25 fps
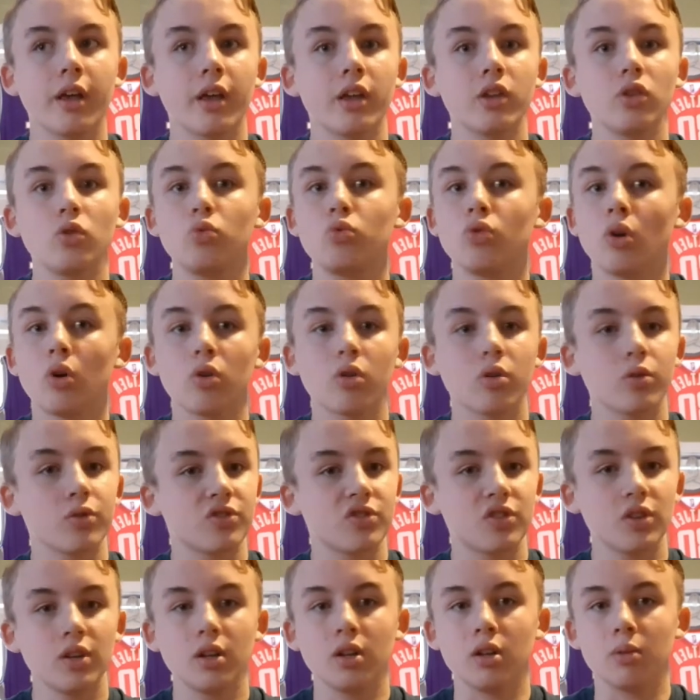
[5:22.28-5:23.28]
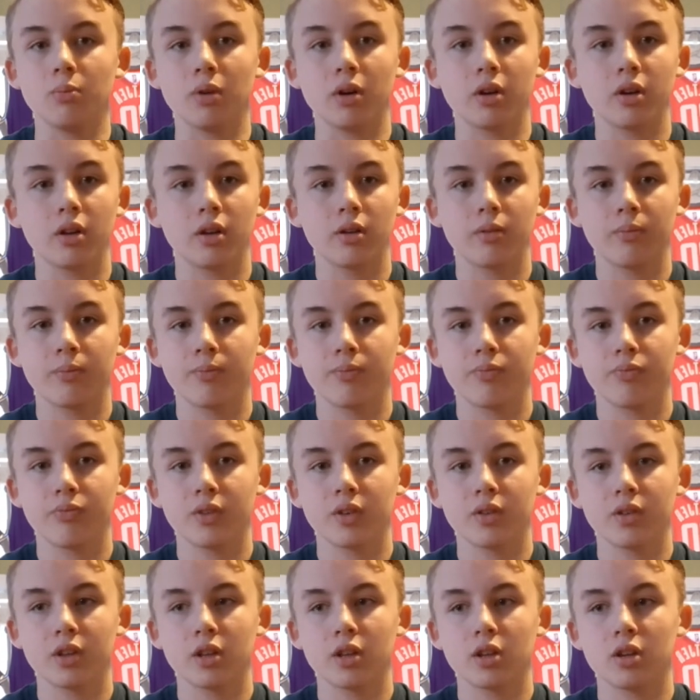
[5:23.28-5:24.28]
And you don't go see anybody.
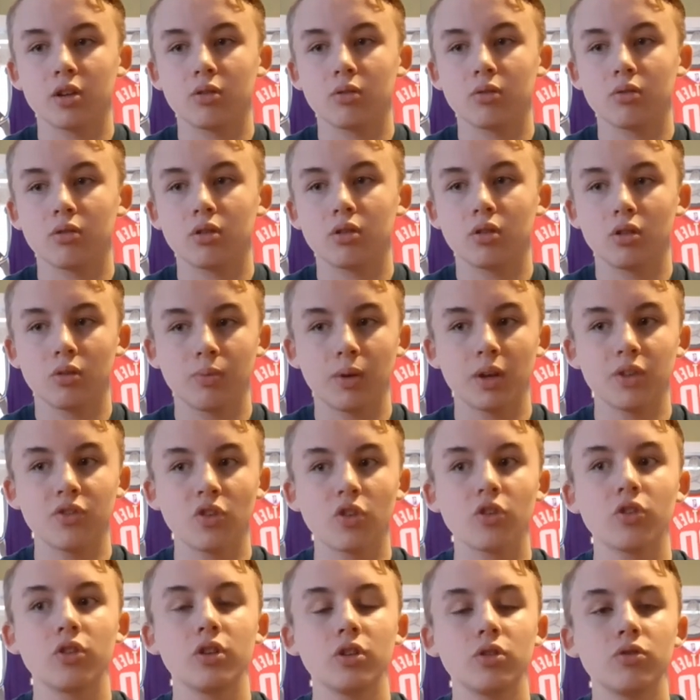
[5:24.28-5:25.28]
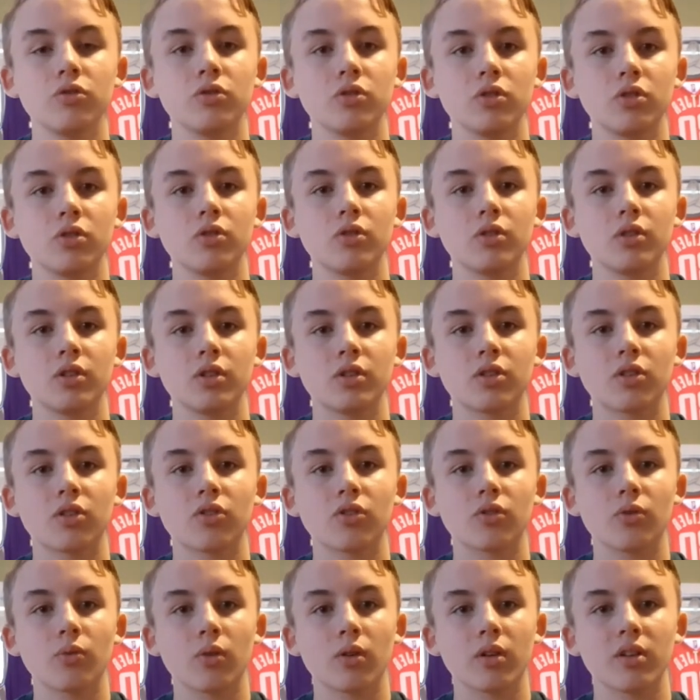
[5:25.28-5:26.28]
Basically,
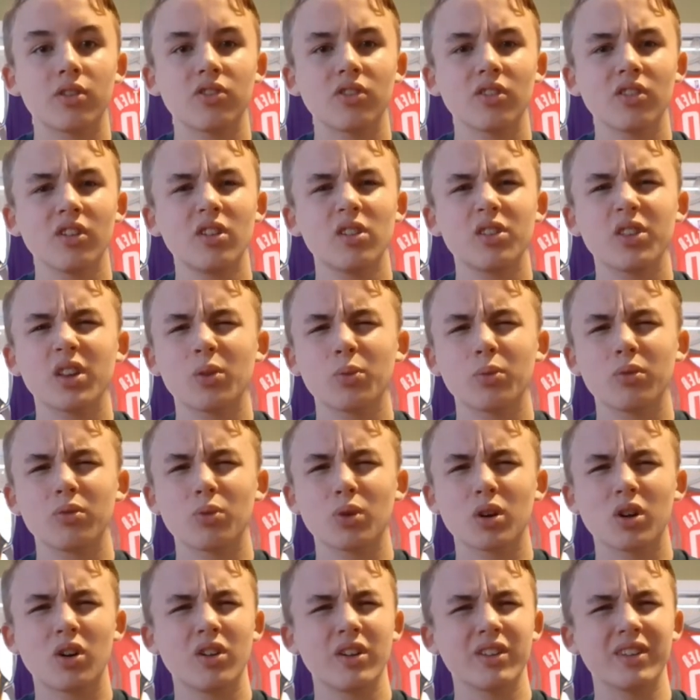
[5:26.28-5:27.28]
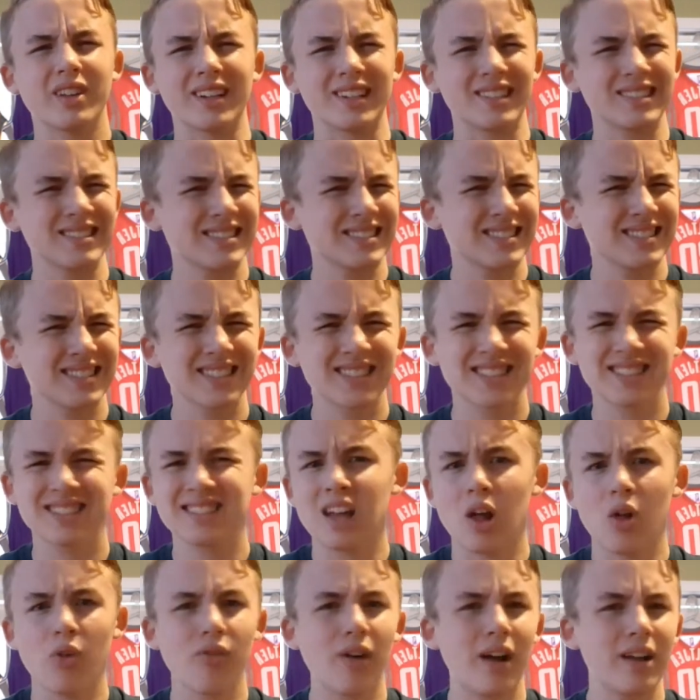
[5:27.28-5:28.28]
it's a little thing we're calling, like,
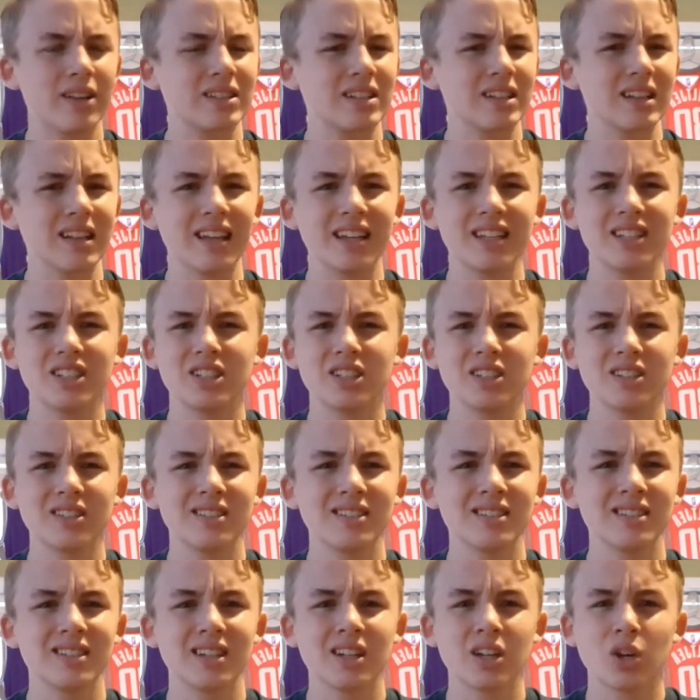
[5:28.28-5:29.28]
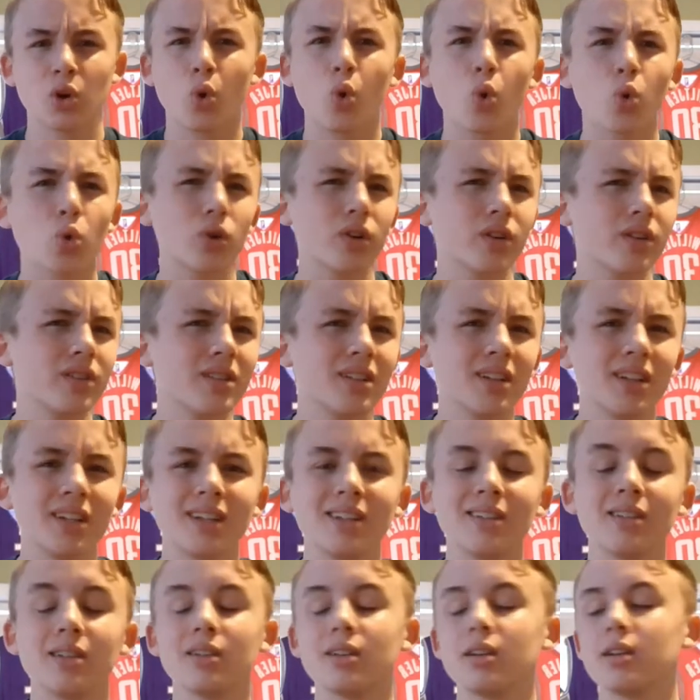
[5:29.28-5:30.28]
self-isolation,
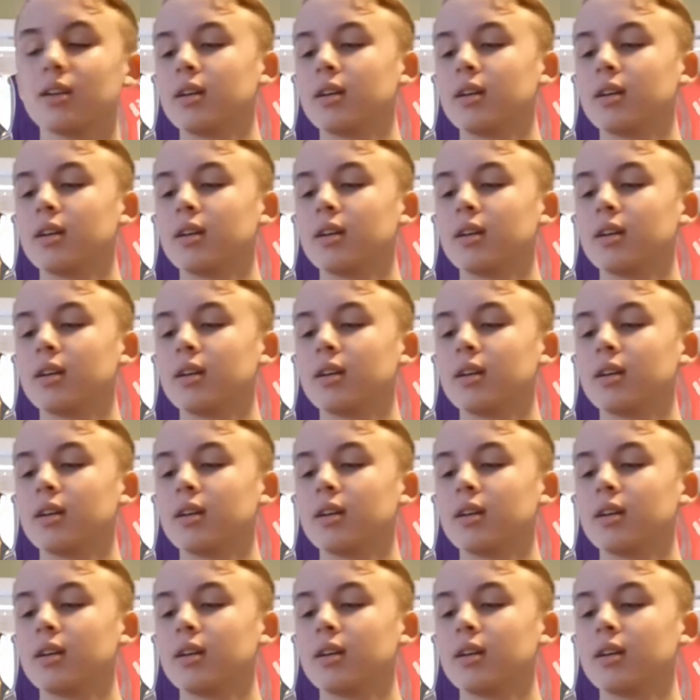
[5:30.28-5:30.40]
quarantine.